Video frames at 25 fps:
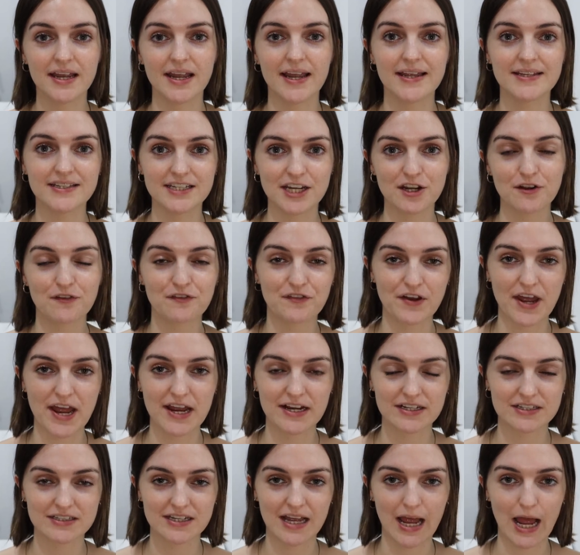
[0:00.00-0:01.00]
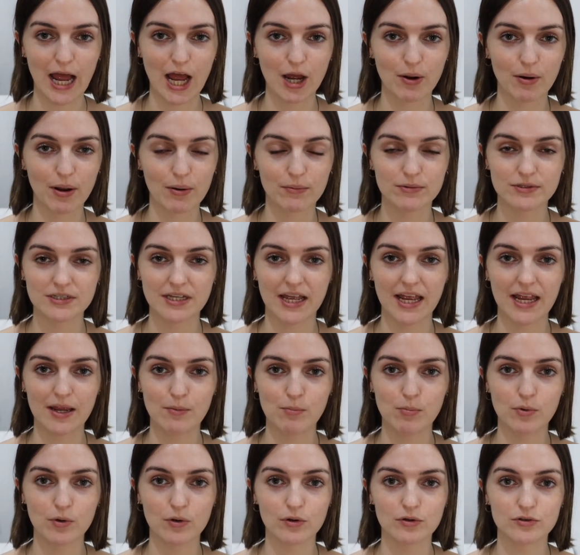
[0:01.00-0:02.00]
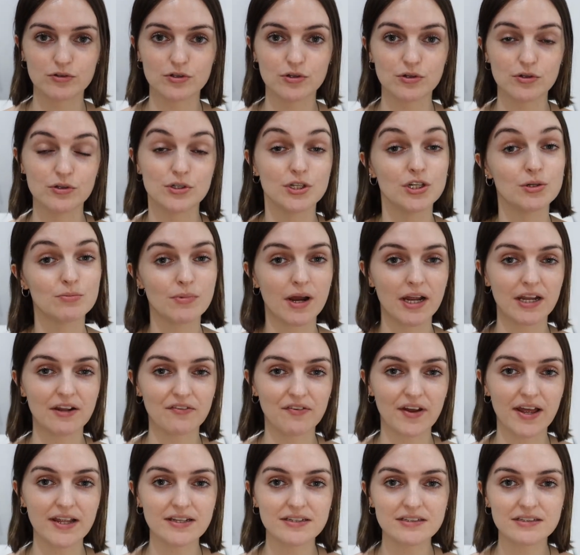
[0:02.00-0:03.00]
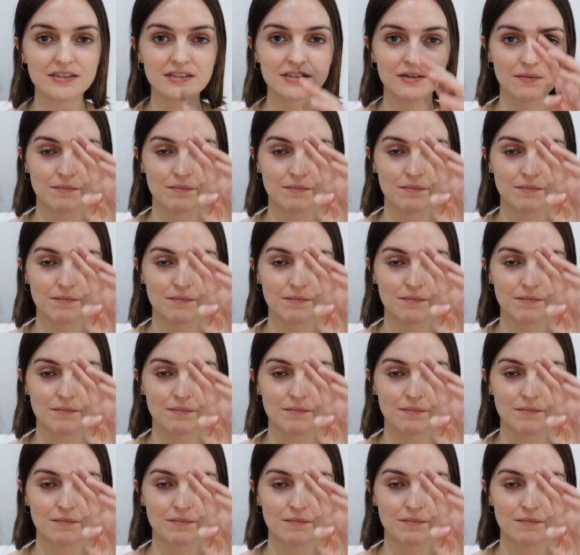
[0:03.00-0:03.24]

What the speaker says: it did affect how I was able to do my defense.